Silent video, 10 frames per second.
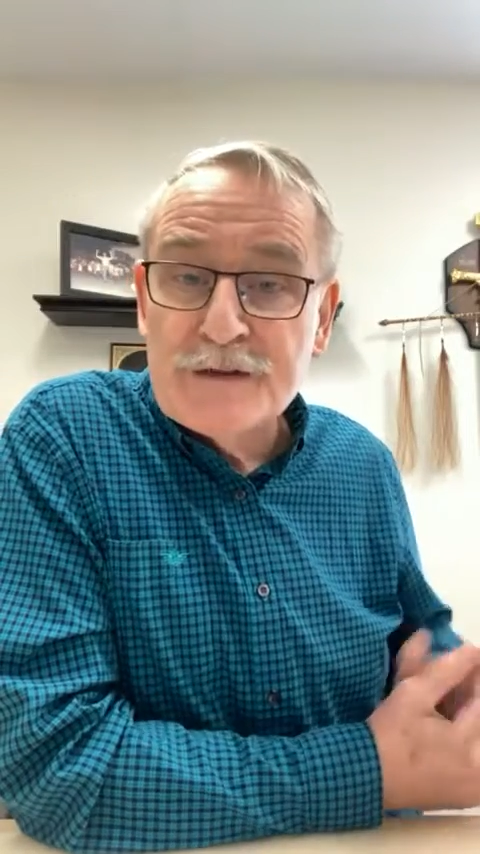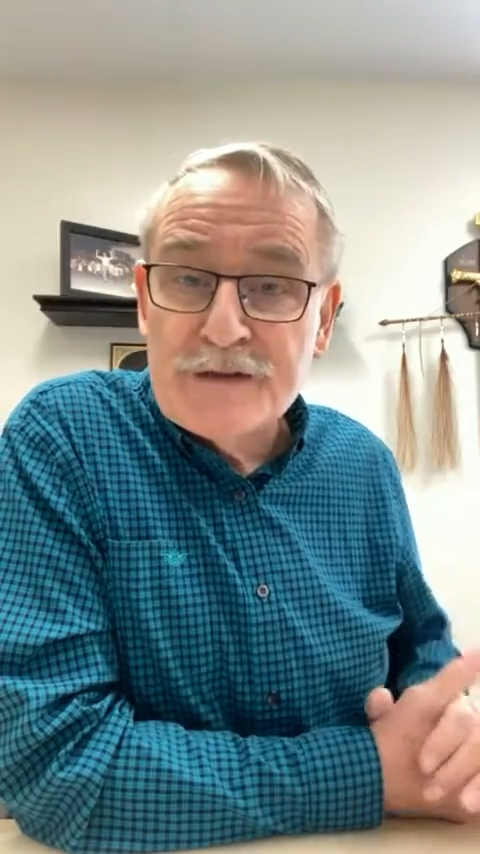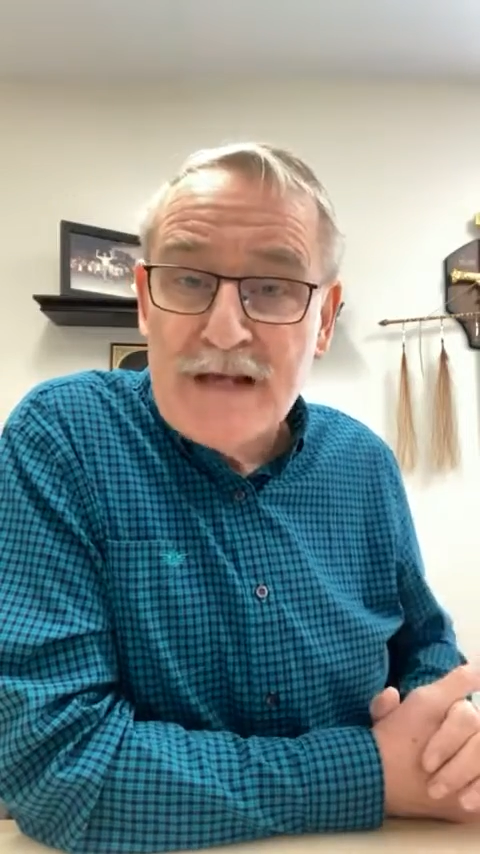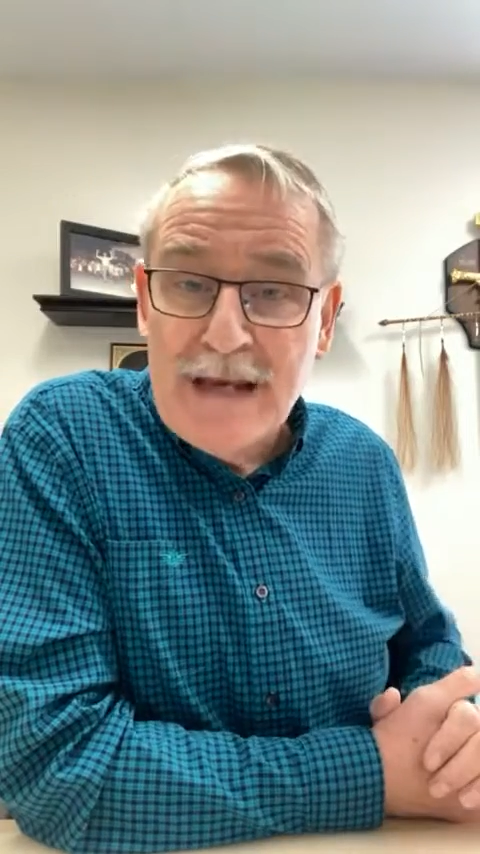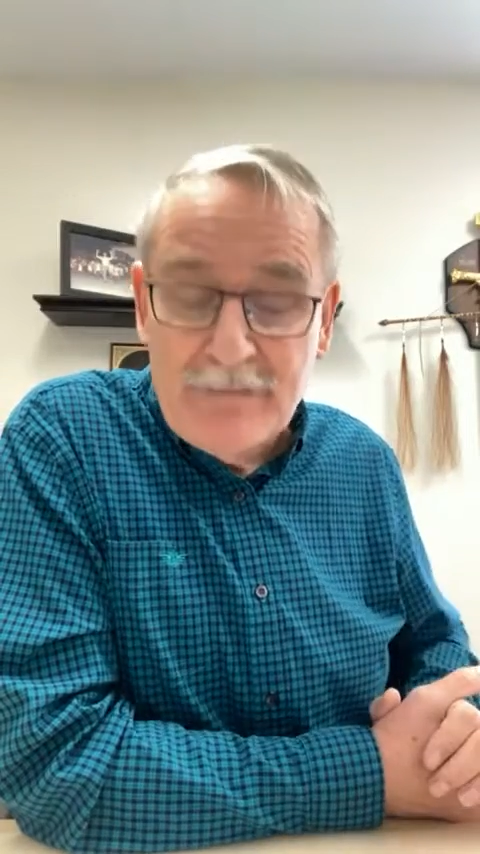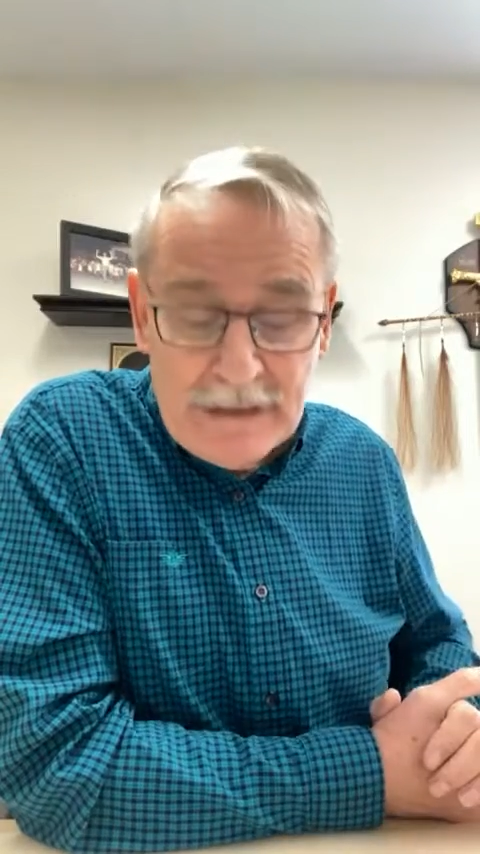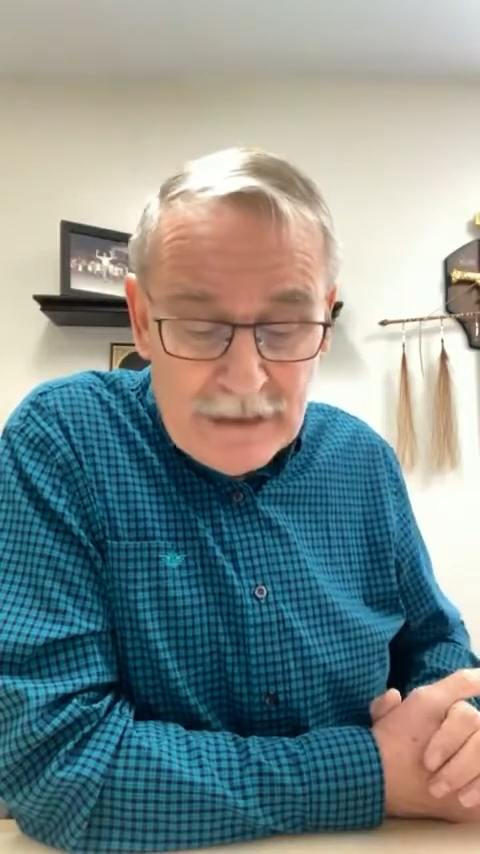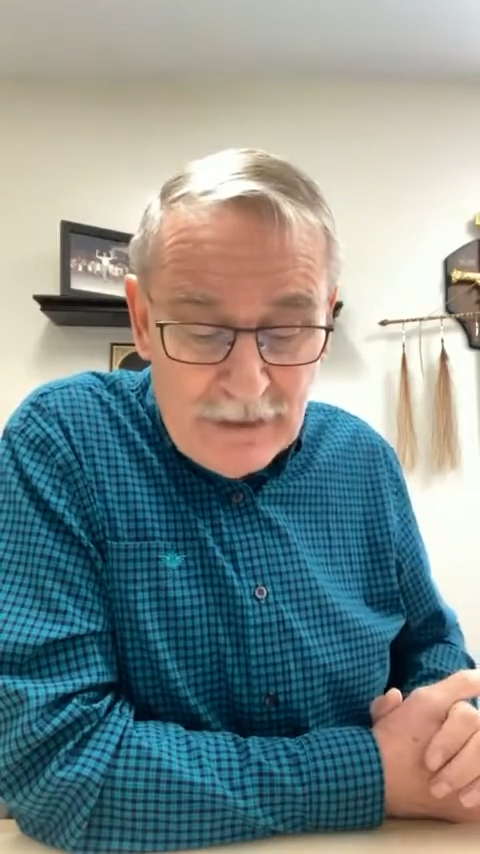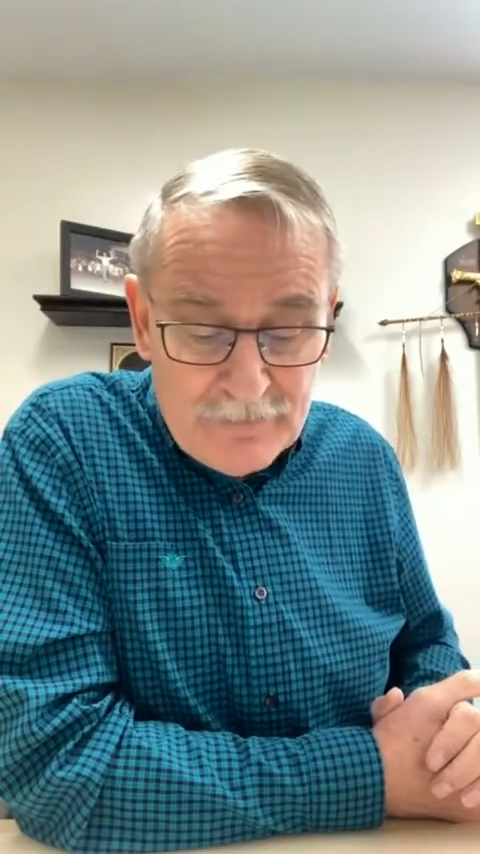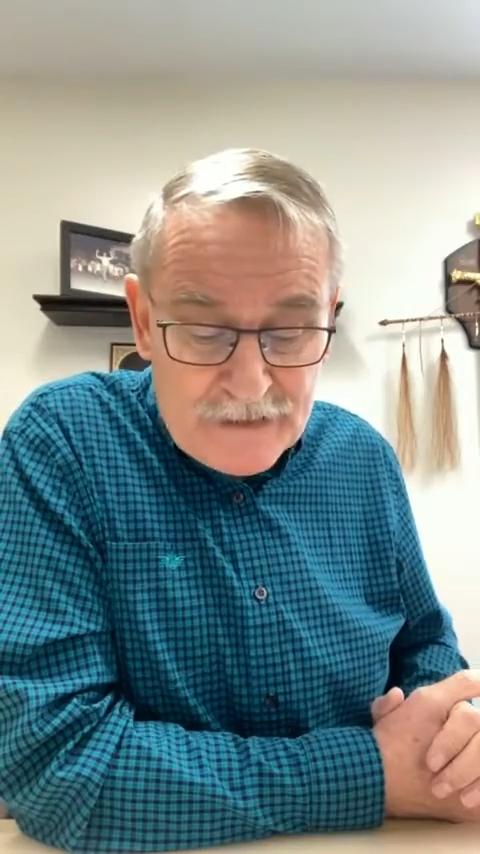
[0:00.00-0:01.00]

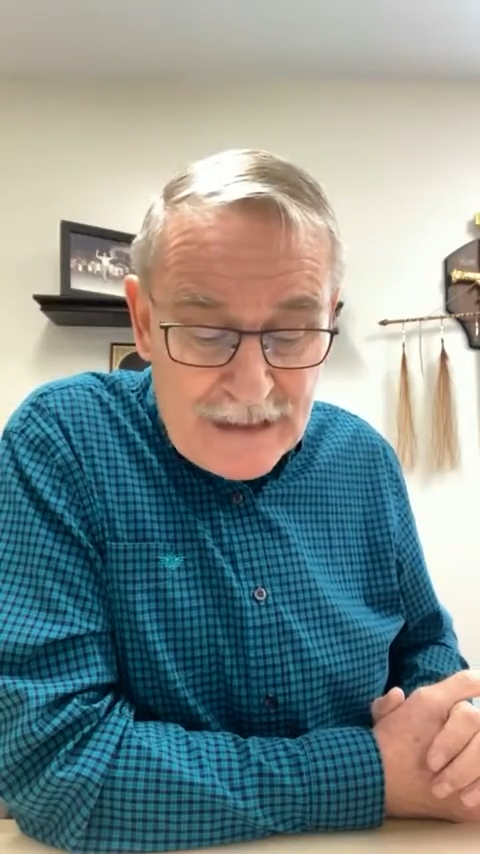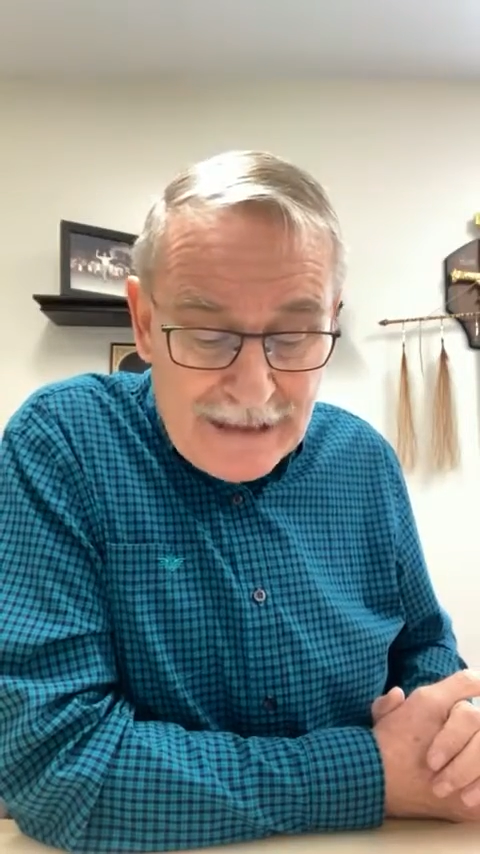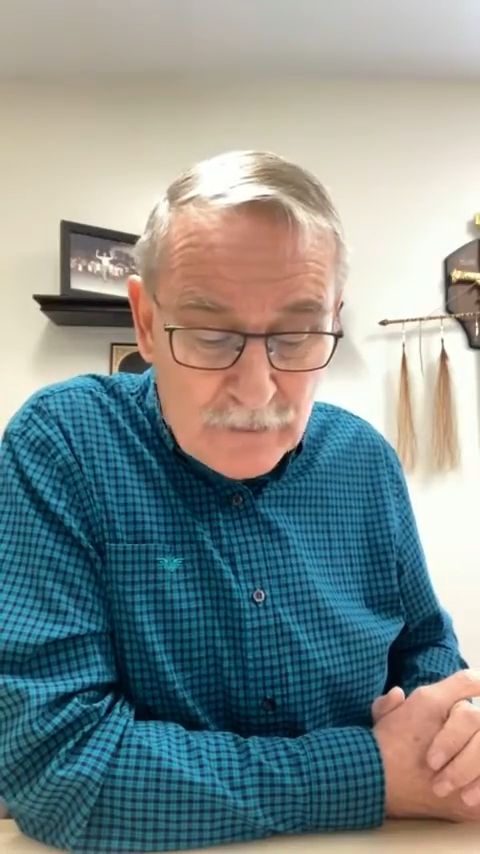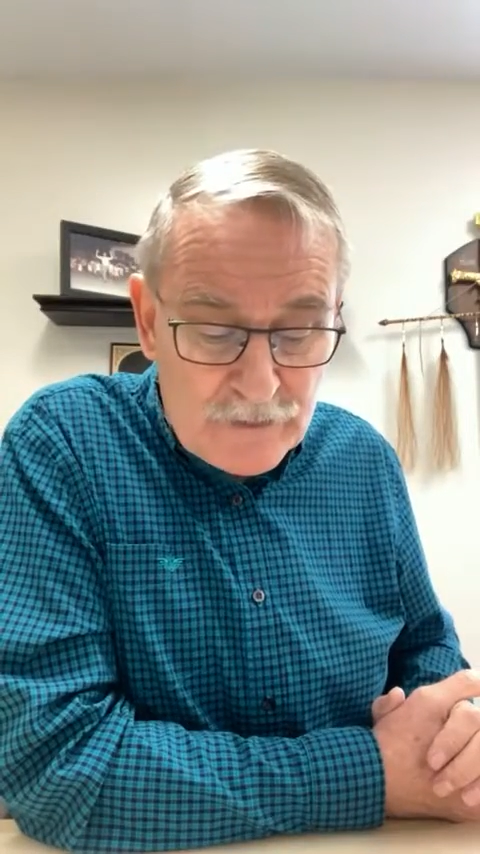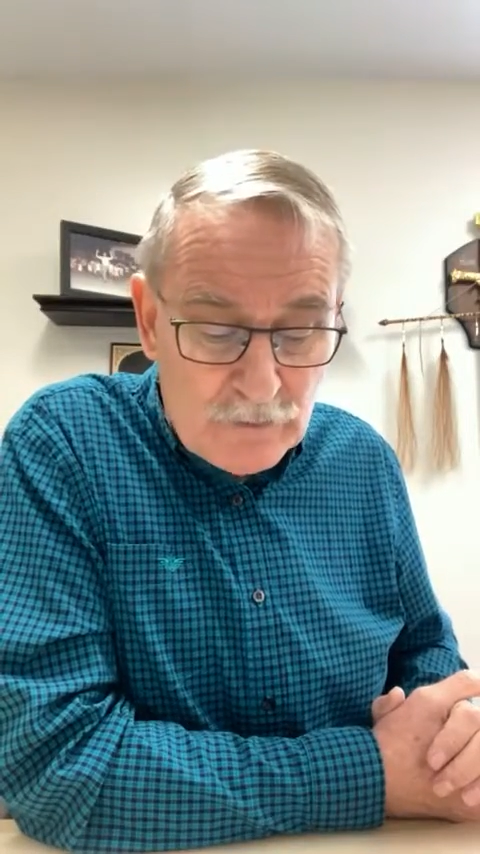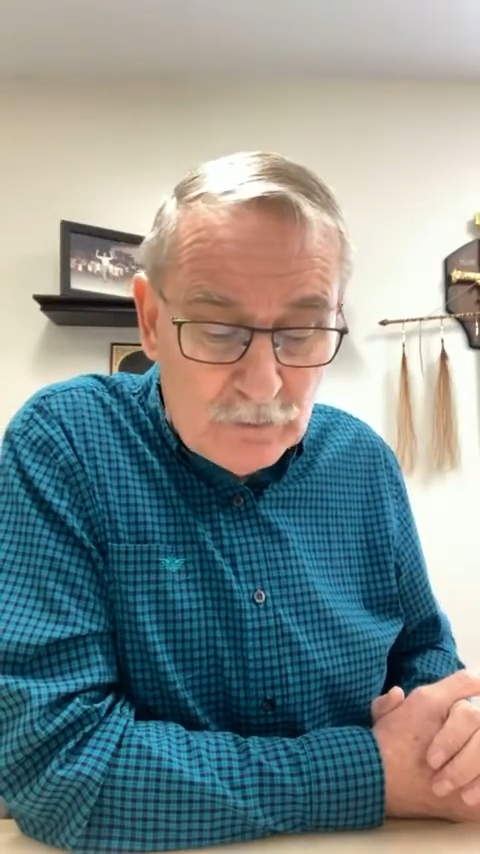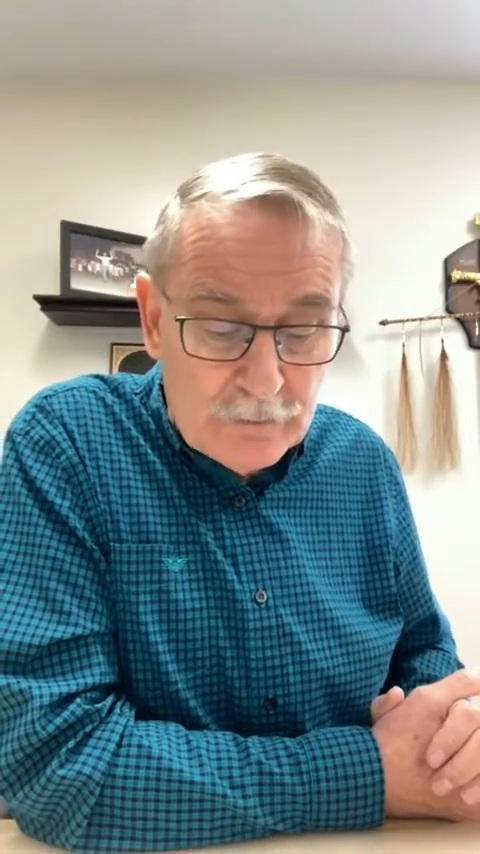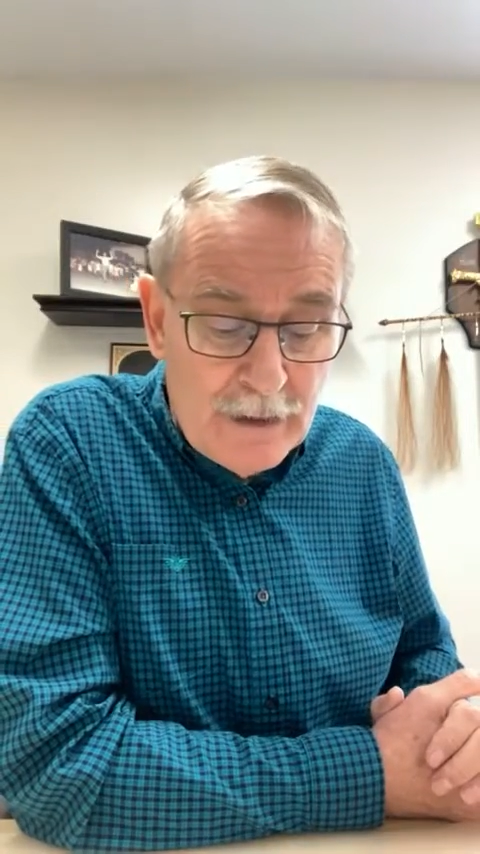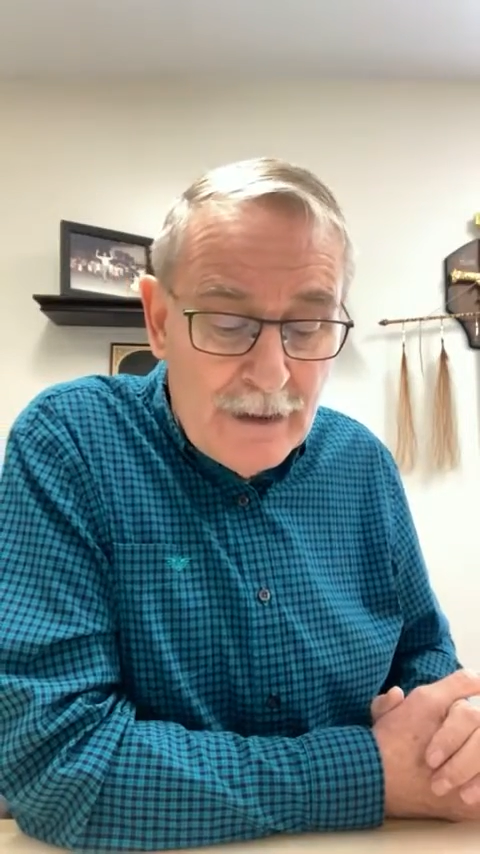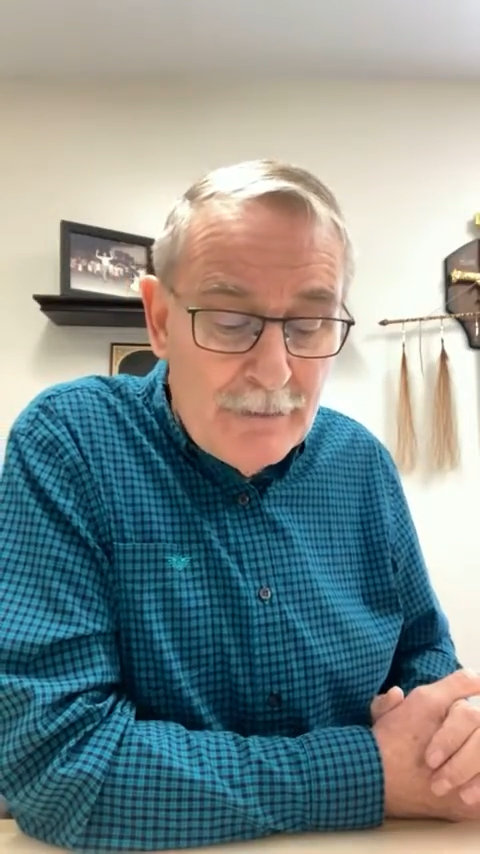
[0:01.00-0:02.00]
saving of his
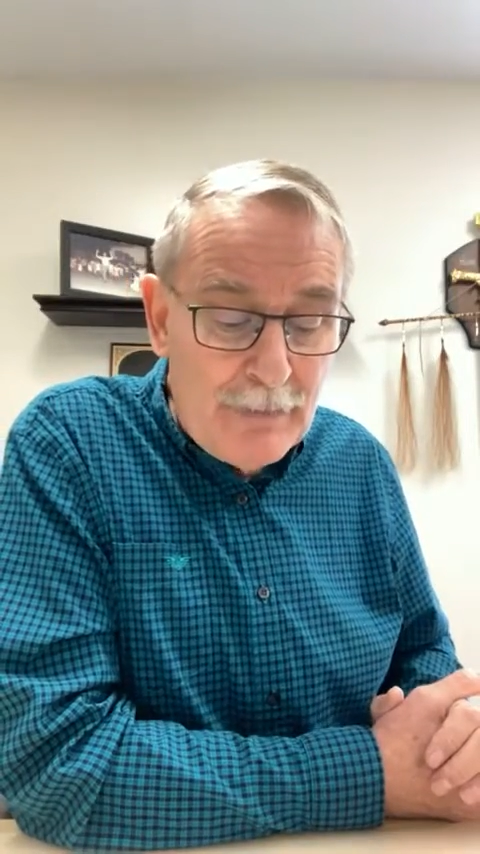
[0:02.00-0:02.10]
household,